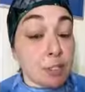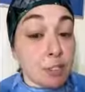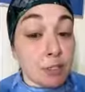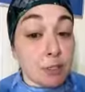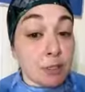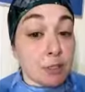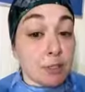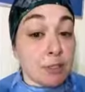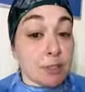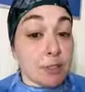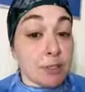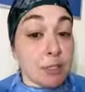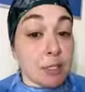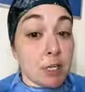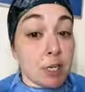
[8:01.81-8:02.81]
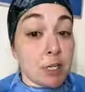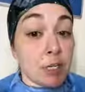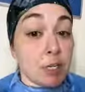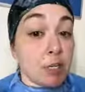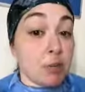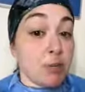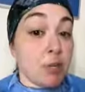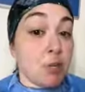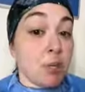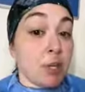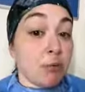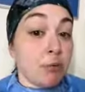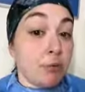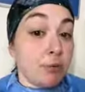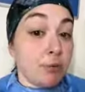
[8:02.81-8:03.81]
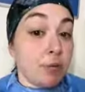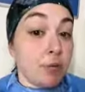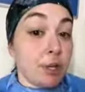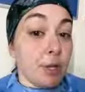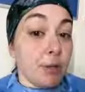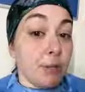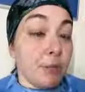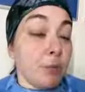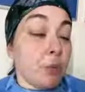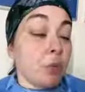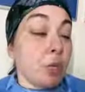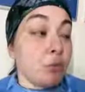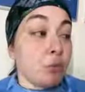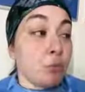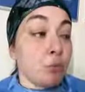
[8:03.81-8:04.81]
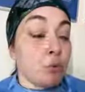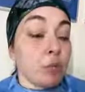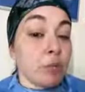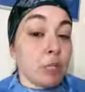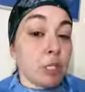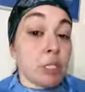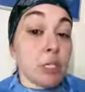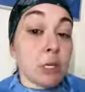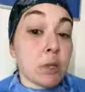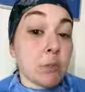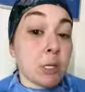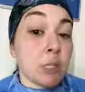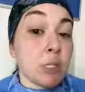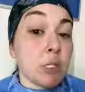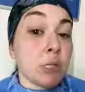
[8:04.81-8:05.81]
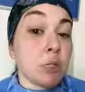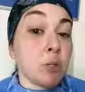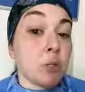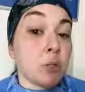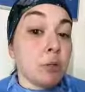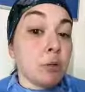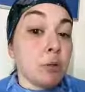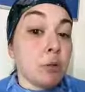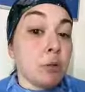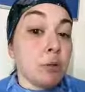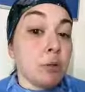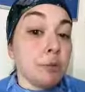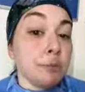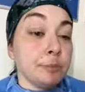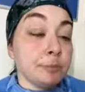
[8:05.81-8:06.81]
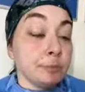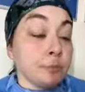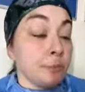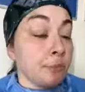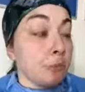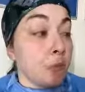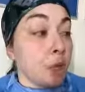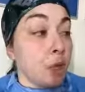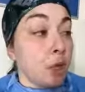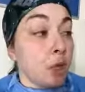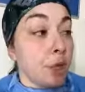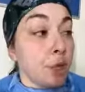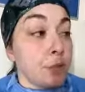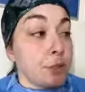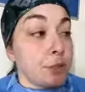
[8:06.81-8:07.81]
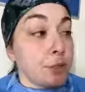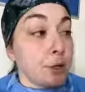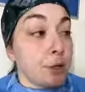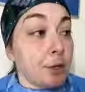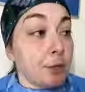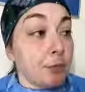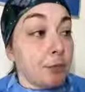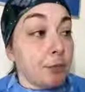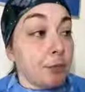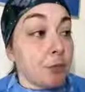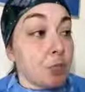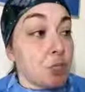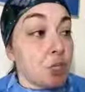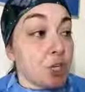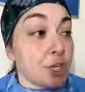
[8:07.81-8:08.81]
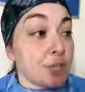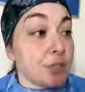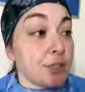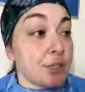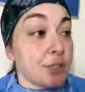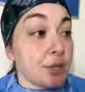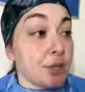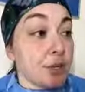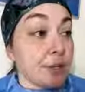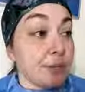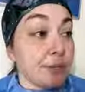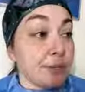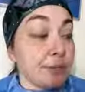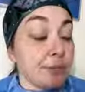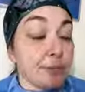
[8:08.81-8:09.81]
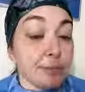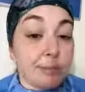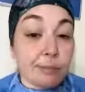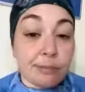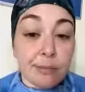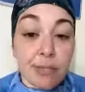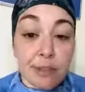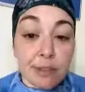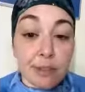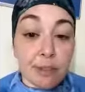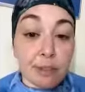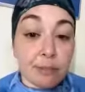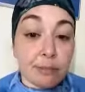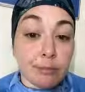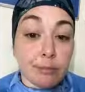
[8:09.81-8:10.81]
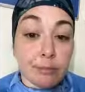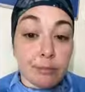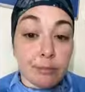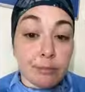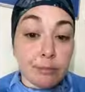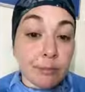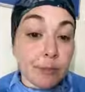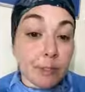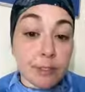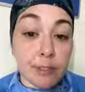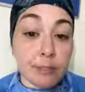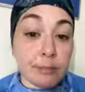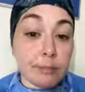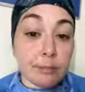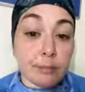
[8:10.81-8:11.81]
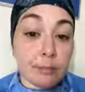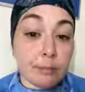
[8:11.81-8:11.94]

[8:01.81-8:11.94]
She's not even on sedation. You know what we give her every day? I give her breathing treatments, albuterol, and uh, she gets uh, insulin. And that's it.